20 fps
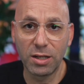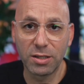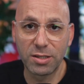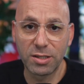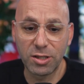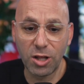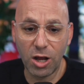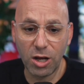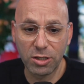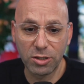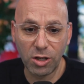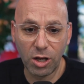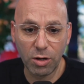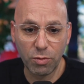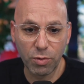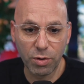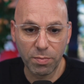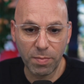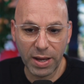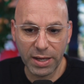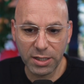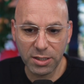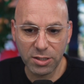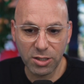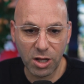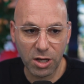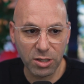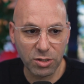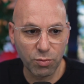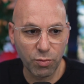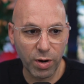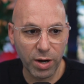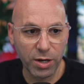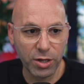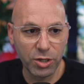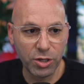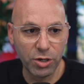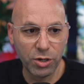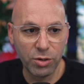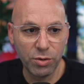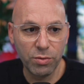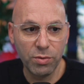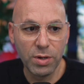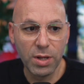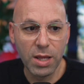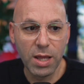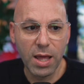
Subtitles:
Stock Talk with Micha Stocks, where you